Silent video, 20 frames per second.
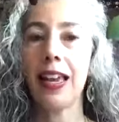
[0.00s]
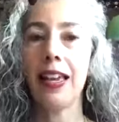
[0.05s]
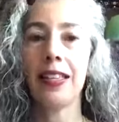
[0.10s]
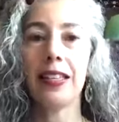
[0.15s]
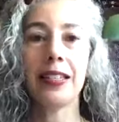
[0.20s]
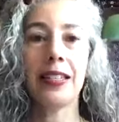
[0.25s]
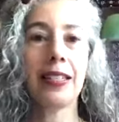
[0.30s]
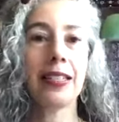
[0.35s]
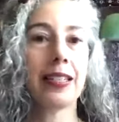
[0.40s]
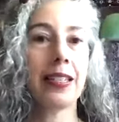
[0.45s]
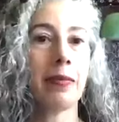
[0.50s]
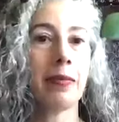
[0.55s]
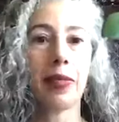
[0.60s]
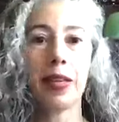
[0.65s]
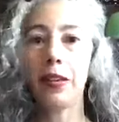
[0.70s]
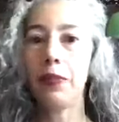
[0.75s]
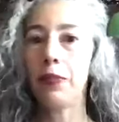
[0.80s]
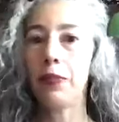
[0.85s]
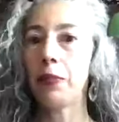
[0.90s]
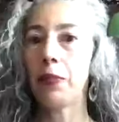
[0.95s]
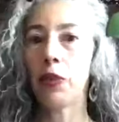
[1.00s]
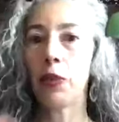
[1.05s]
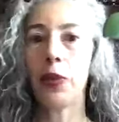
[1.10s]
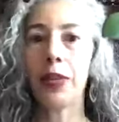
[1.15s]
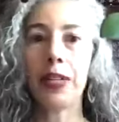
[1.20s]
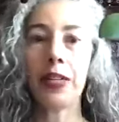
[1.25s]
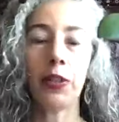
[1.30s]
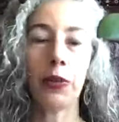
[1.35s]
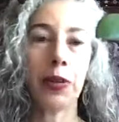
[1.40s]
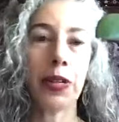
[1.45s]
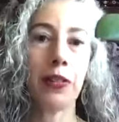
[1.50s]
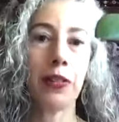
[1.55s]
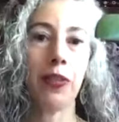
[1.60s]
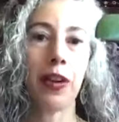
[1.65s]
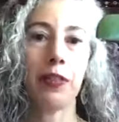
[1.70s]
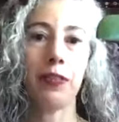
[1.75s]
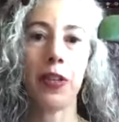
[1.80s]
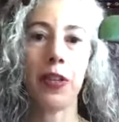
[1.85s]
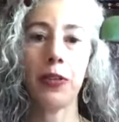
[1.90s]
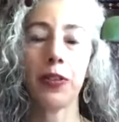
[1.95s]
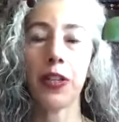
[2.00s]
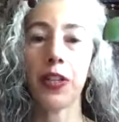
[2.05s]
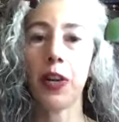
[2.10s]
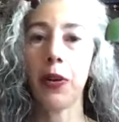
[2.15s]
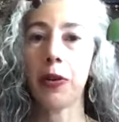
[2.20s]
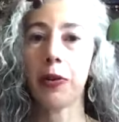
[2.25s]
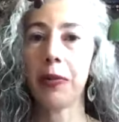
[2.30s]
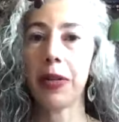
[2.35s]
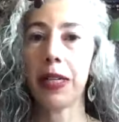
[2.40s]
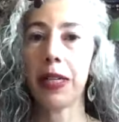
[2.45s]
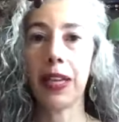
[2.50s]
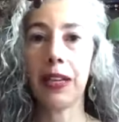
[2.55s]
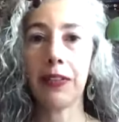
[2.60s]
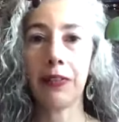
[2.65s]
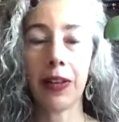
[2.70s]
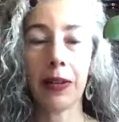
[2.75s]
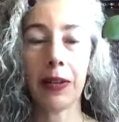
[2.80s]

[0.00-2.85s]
This is something from 25 years ago in my life.